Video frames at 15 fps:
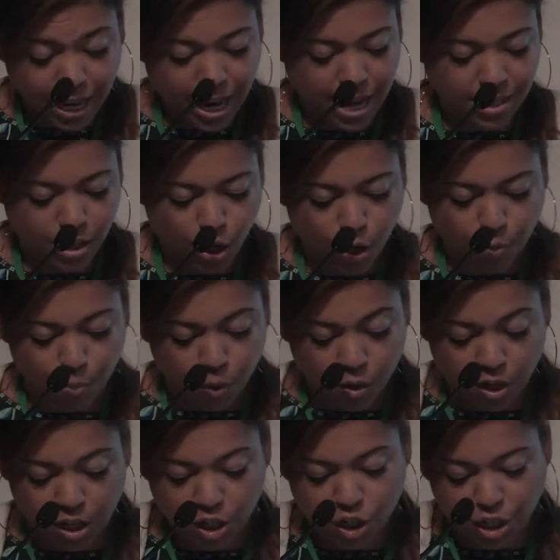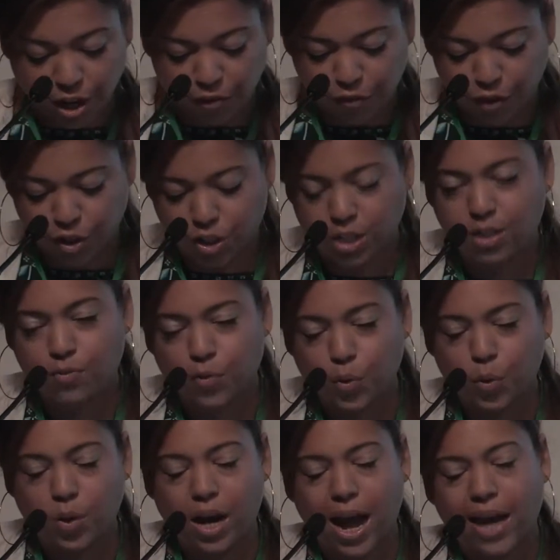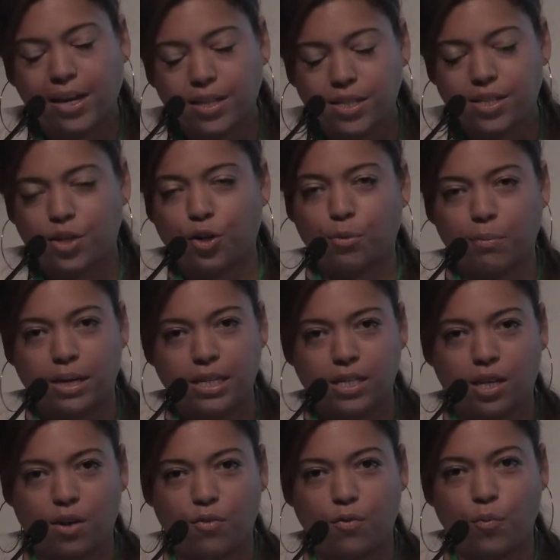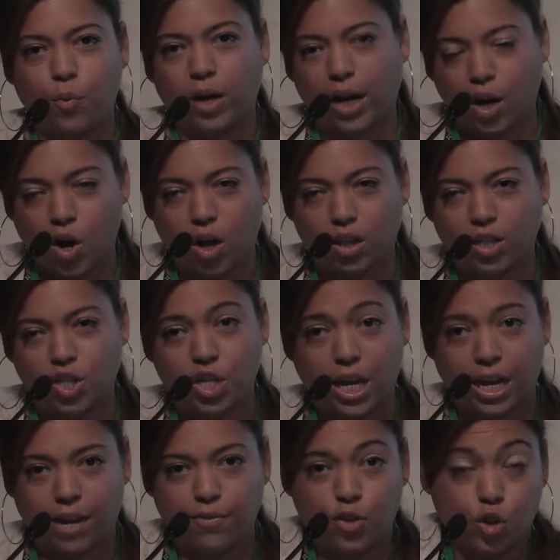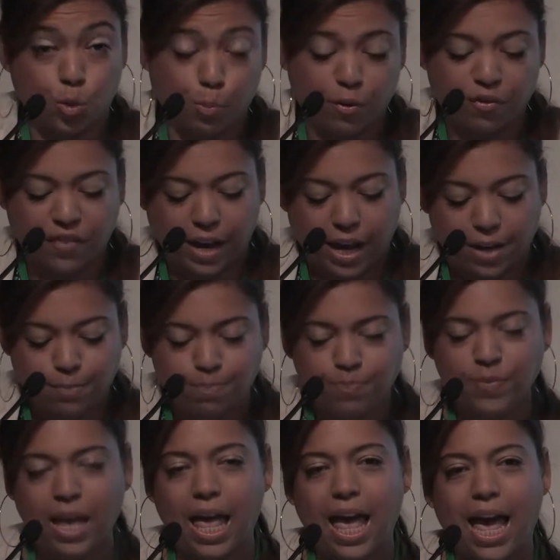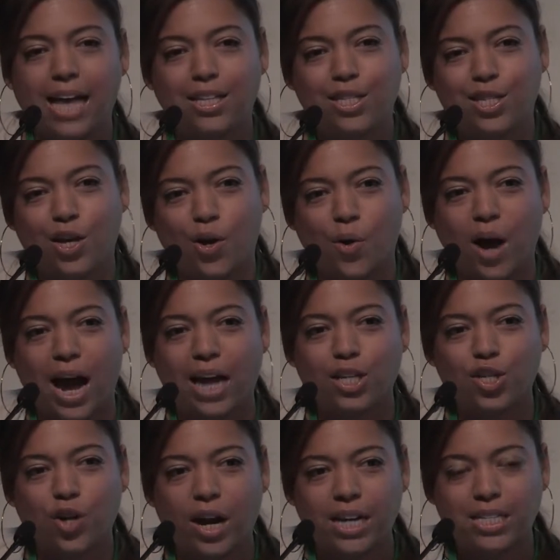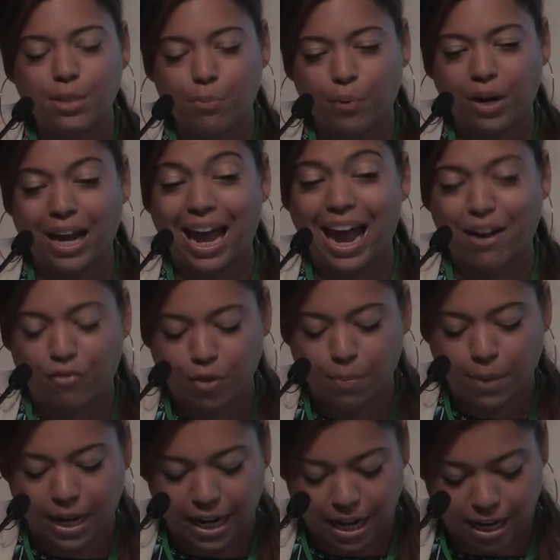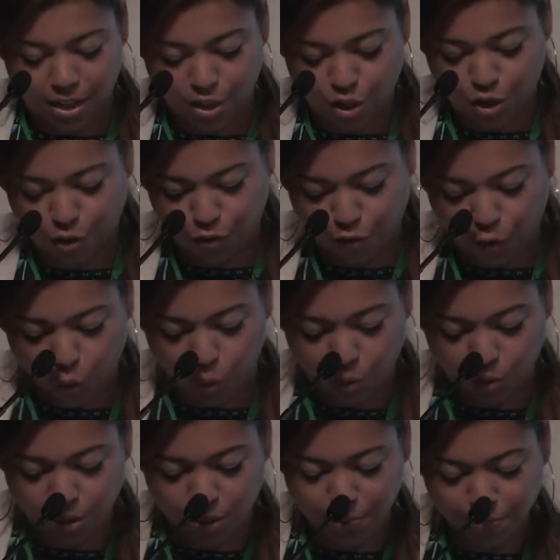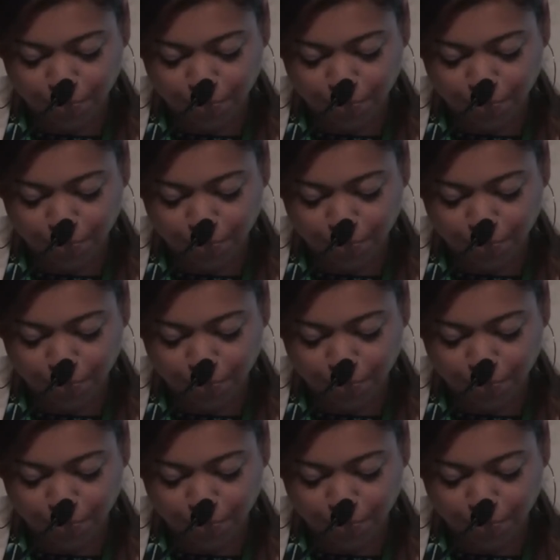as a community chef for Just Food, I consider myself what I call a JF superfan, and so I try to bring everybody into the fold.